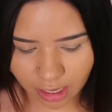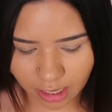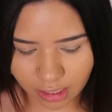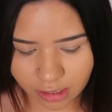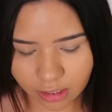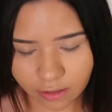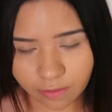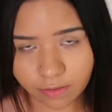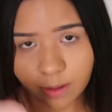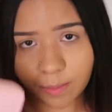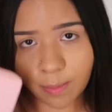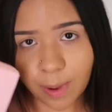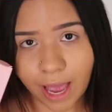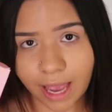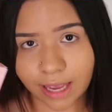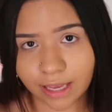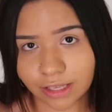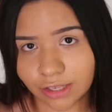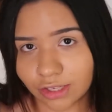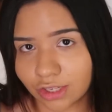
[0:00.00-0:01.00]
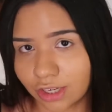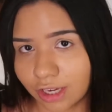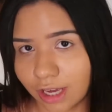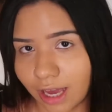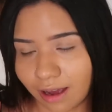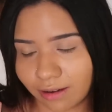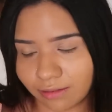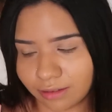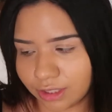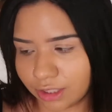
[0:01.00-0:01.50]
I love the packaging,
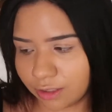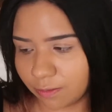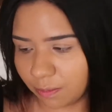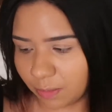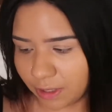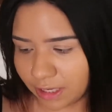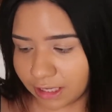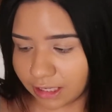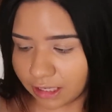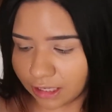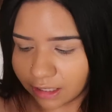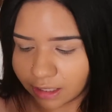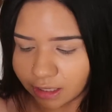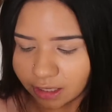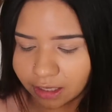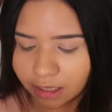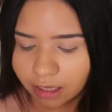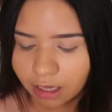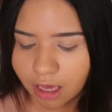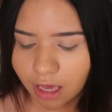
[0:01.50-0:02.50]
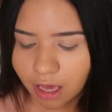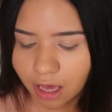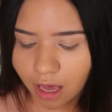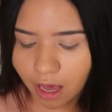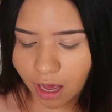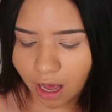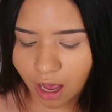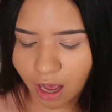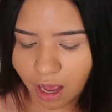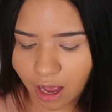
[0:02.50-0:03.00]
how it's pink.
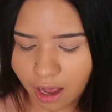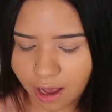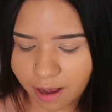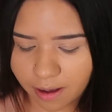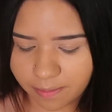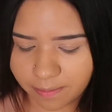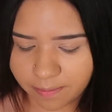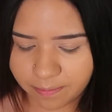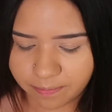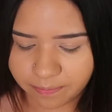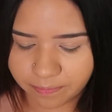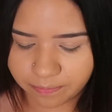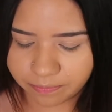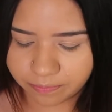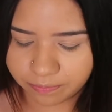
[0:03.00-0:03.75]
The